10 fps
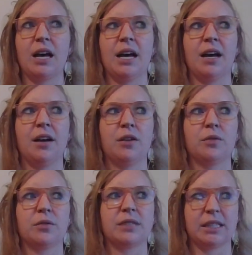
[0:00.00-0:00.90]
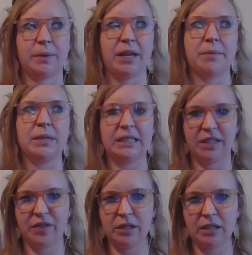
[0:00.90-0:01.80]
Uh, 6 p.m.
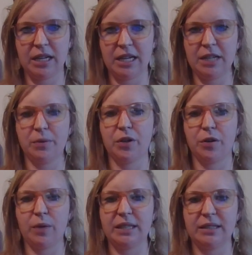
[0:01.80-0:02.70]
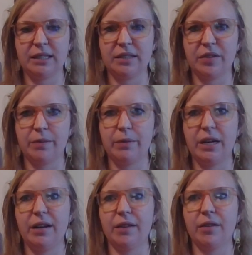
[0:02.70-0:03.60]
Pacific time, third Wednesdays of the
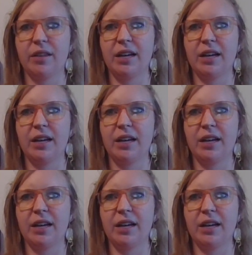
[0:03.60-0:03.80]
month.